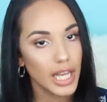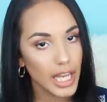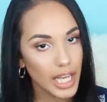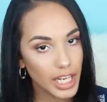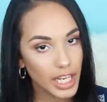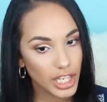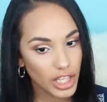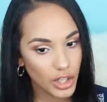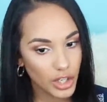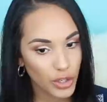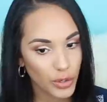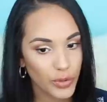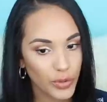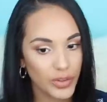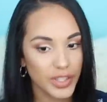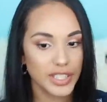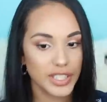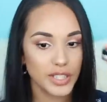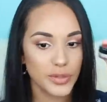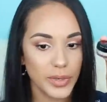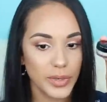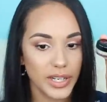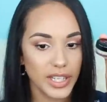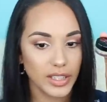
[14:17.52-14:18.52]
Anywho,
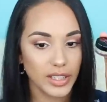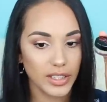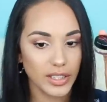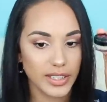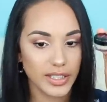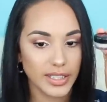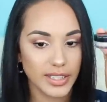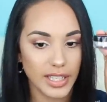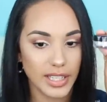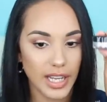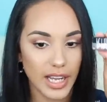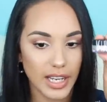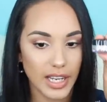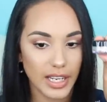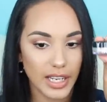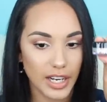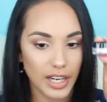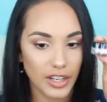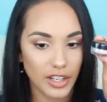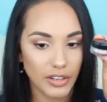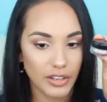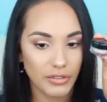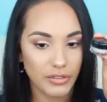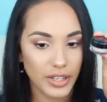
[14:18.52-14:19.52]
this is what it looks like. I
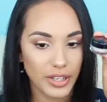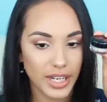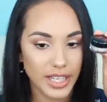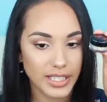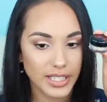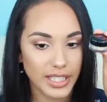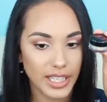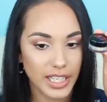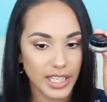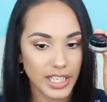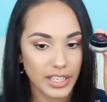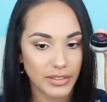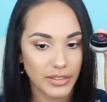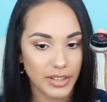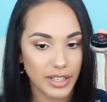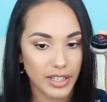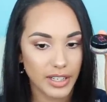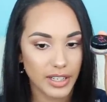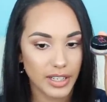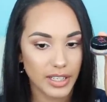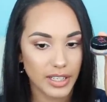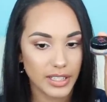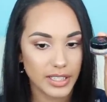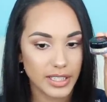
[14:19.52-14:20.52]
don't know if you guys can
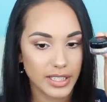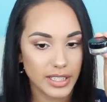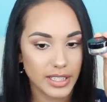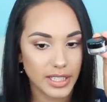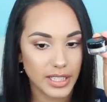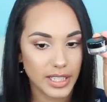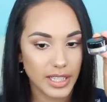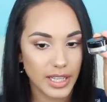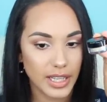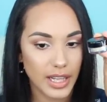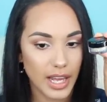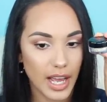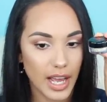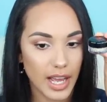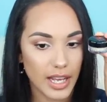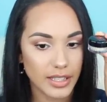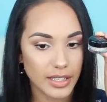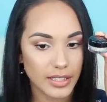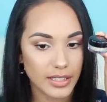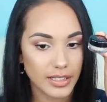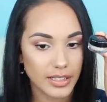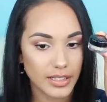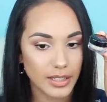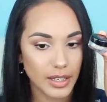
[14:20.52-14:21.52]
even see
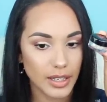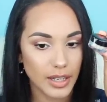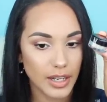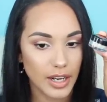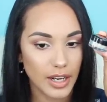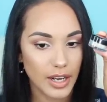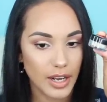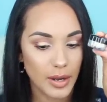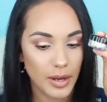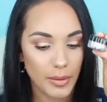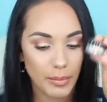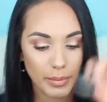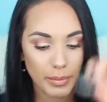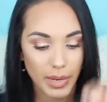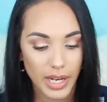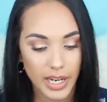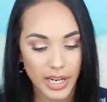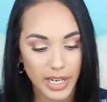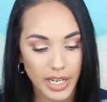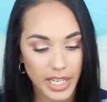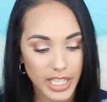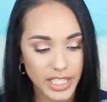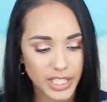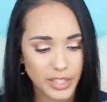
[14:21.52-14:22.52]
that.
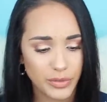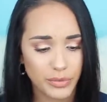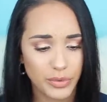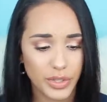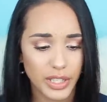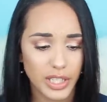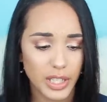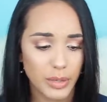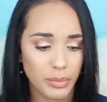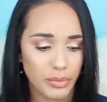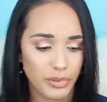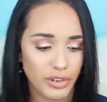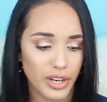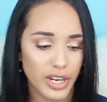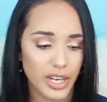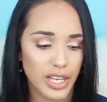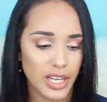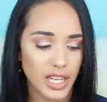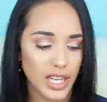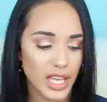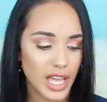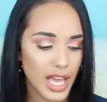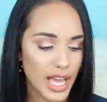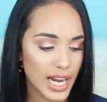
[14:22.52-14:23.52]
But it's really
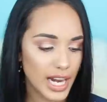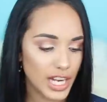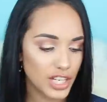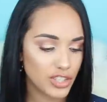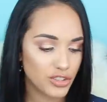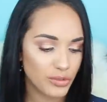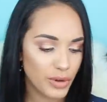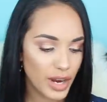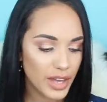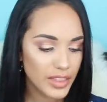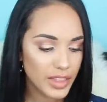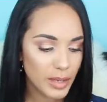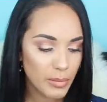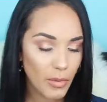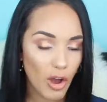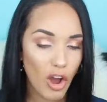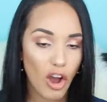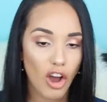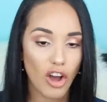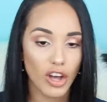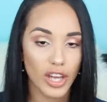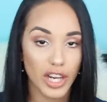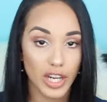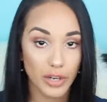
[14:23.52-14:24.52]
pretty and I tried them
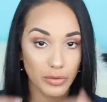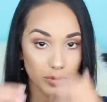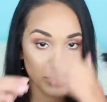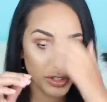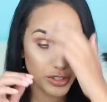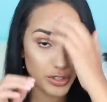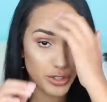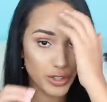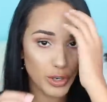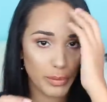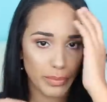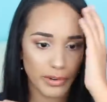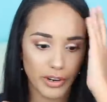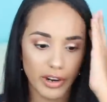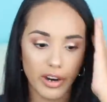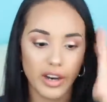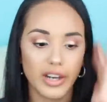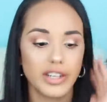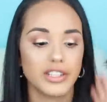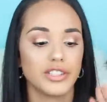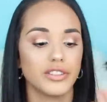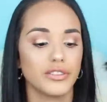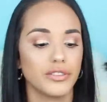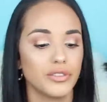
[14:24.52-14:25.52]
all and it was super
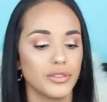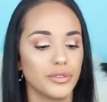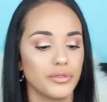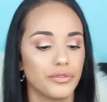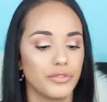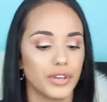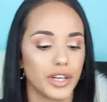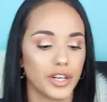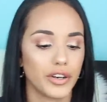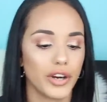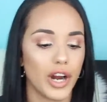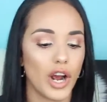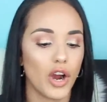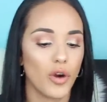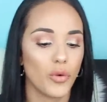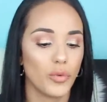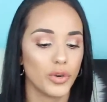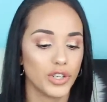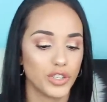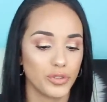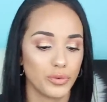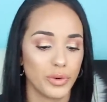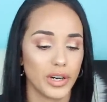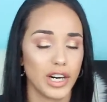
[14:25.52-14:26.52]
hard to figure out
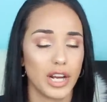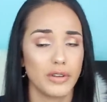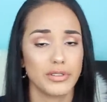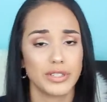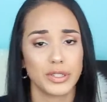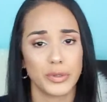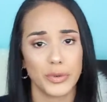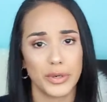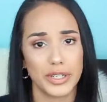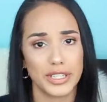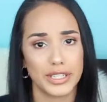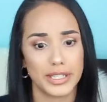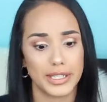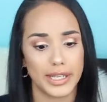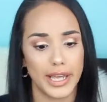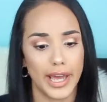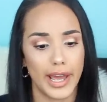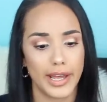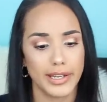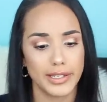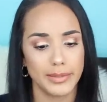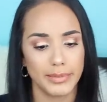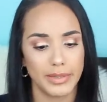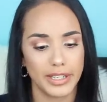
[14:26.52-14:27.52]
which one I was going to
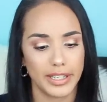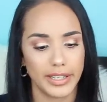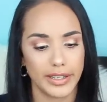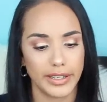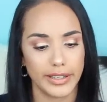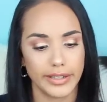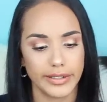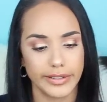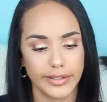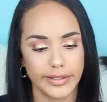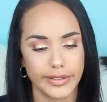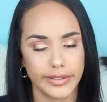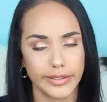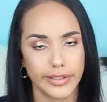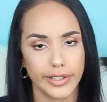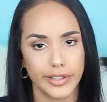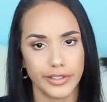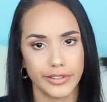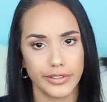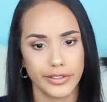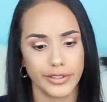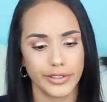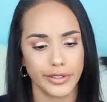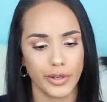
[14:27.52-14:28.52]
get because
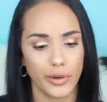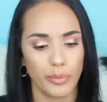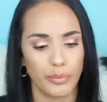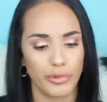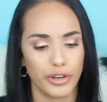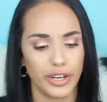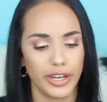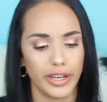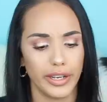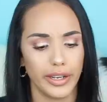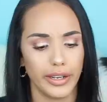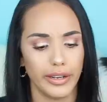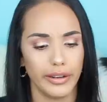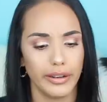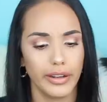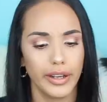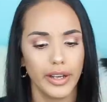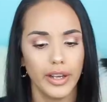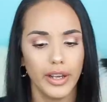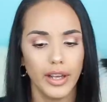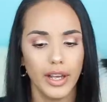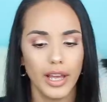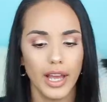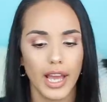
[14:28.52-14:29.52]
they're just so pretty.
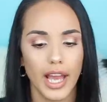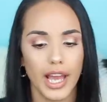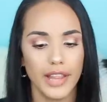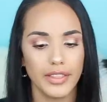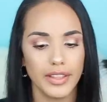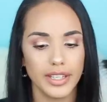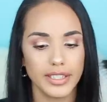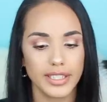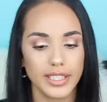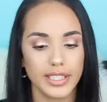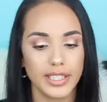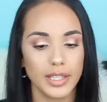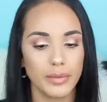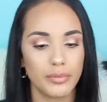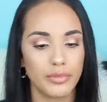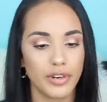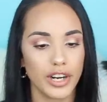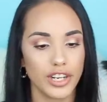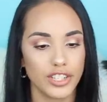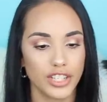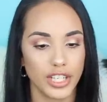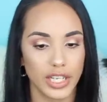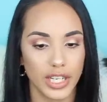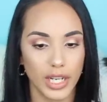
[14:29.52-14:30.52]
And this is the
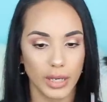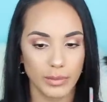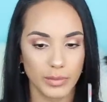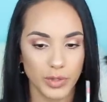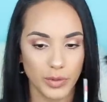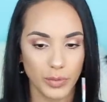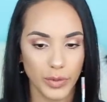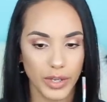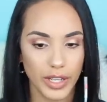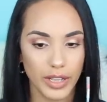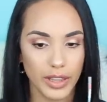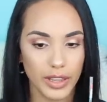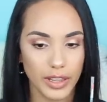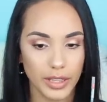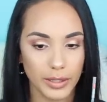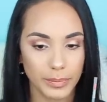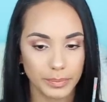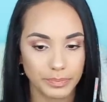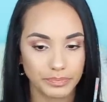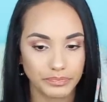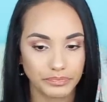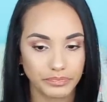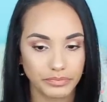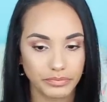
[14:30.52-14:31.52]
brush it comes with.